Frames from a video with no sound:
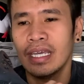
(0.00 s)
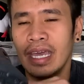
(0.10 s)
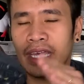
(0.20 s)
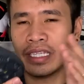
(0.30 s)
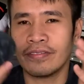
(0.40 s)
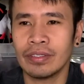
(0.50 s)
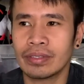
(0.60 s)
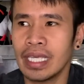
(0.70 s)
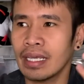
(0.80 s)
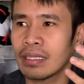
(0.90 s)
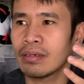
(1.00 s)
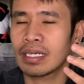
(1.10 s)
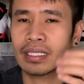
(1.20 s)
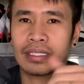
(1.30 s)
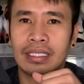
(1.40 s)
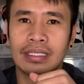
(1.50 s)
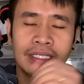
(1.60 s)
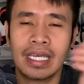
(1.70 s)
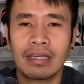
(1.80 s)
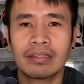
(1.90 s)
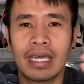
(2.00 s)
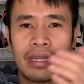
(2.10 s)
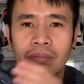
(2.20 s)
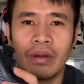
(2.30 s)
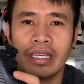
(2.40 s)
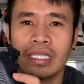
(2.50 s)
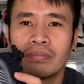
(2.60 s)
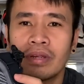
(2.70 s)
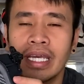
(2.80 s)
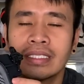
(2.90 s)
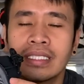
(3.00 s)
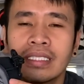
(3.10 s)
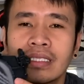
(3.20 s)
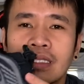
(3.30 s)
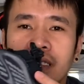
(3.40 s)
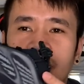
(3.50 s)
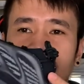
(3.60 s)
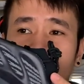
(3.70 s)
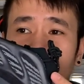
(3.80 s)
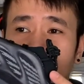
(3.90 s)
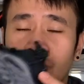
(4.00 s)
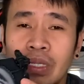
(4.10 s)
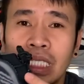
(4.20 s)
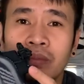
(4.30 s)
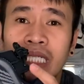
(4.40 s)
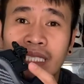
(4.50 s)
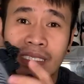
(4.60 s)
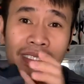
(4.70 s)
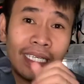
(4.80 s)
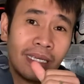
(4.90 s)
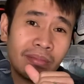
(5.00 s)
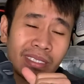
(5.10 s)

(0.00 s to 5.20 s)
And if you take a look at the secondary market prices, it's pretty much the same.